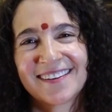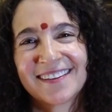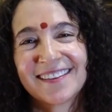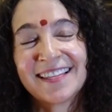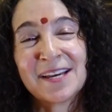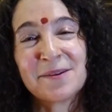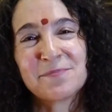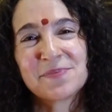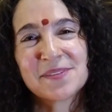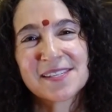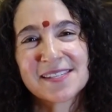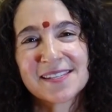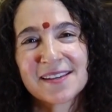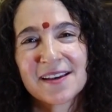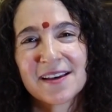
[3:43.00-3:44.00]

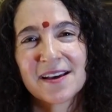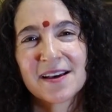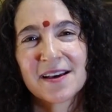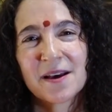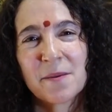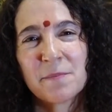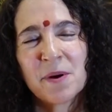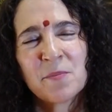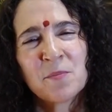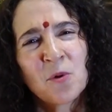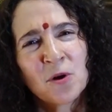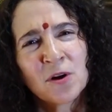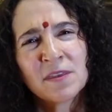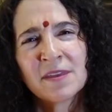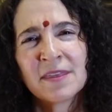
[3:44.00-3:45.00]
lips, but
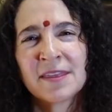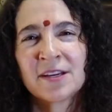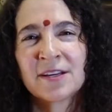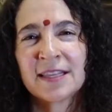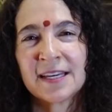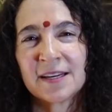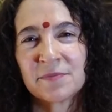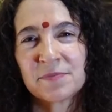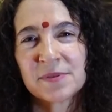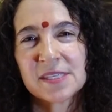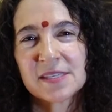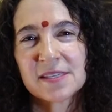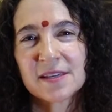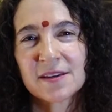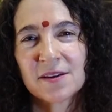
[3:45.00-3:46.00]
more than their
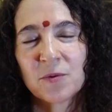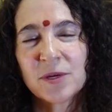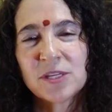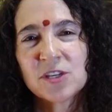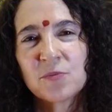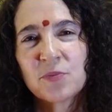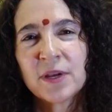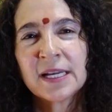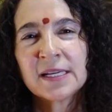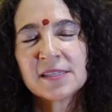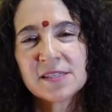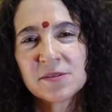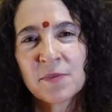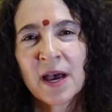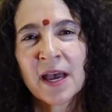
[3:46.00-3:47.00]
lips. We should bring a
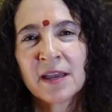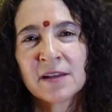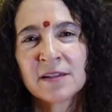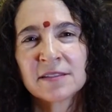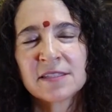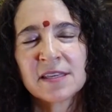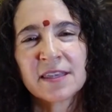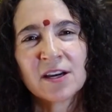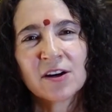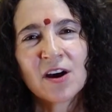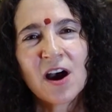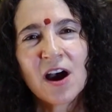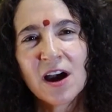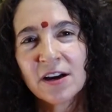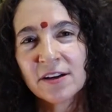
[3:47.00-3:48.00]
smile to their
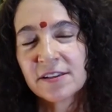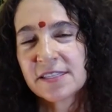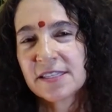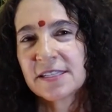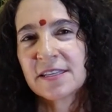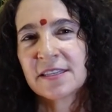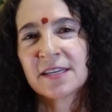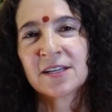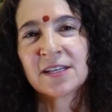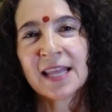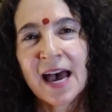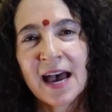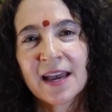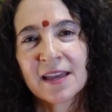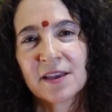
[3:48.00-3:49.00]
hearts and to their
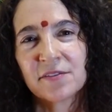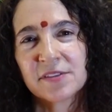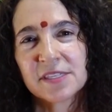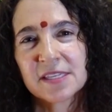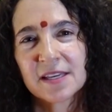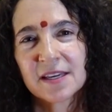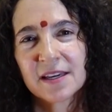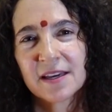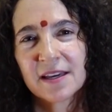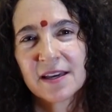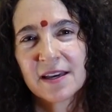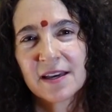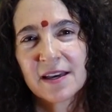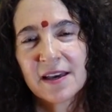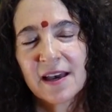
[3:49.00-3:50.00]
lives.
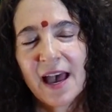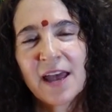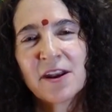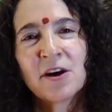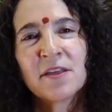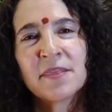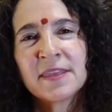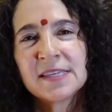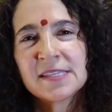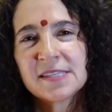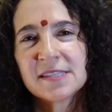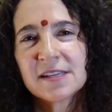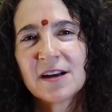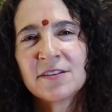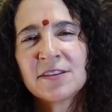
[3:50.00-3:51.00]
And on
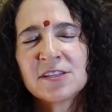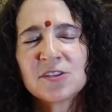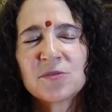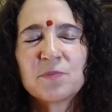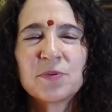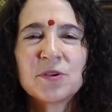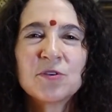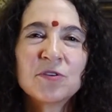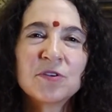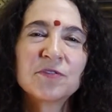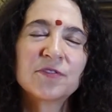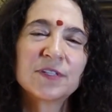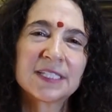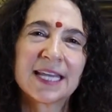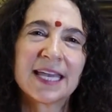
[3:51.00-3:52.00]
this
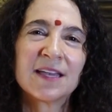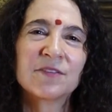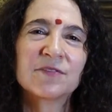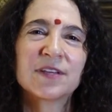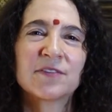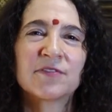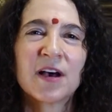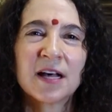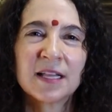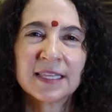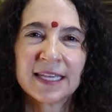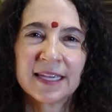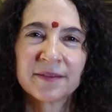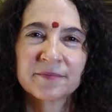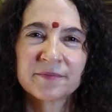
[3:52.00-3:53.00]
beautiful day of
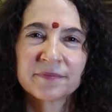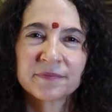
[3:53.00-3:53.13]
Diwali,